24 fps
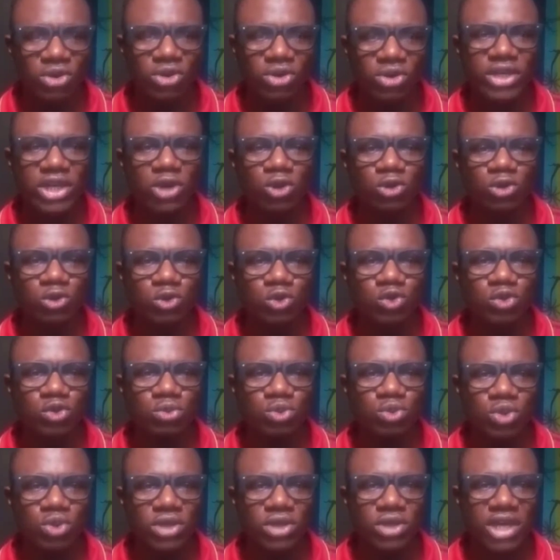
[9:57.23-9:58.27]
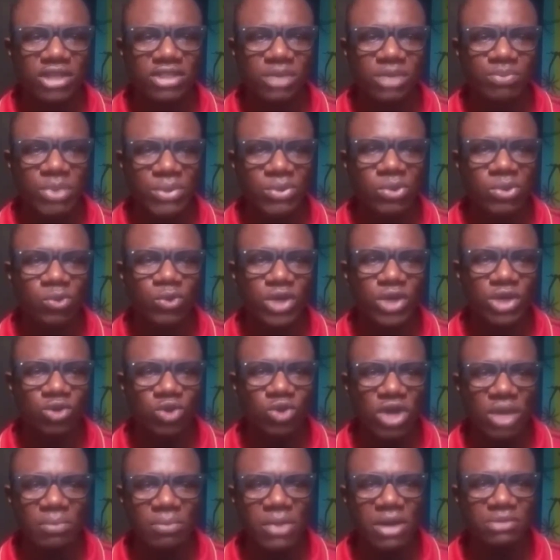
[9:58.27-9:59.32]
here on YouTube, so that people will
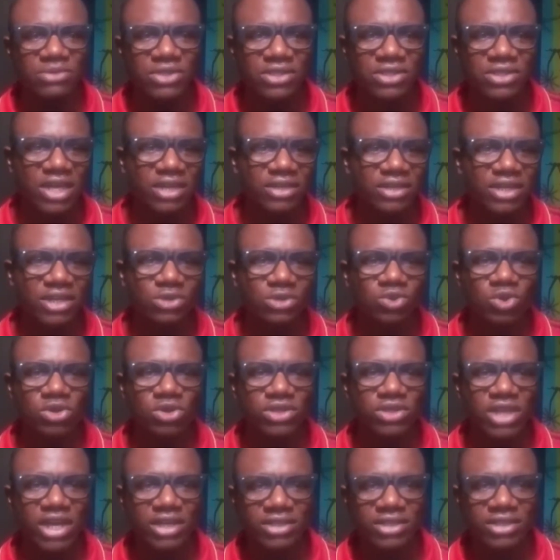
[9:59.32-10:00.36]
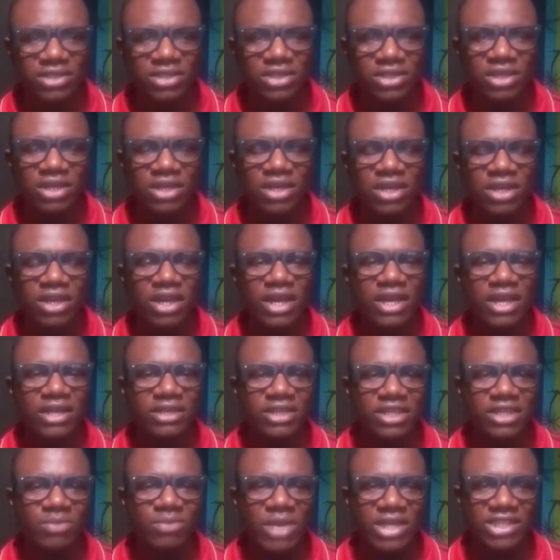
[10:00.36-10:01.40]
know about this, and those that
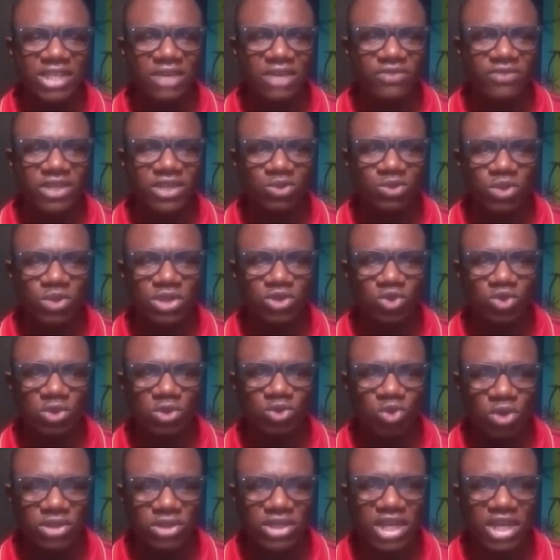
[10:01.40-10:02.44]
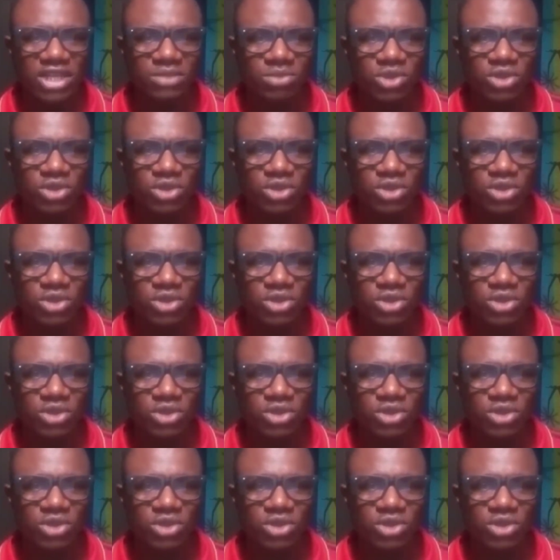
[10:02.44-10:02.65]
need my service will just contact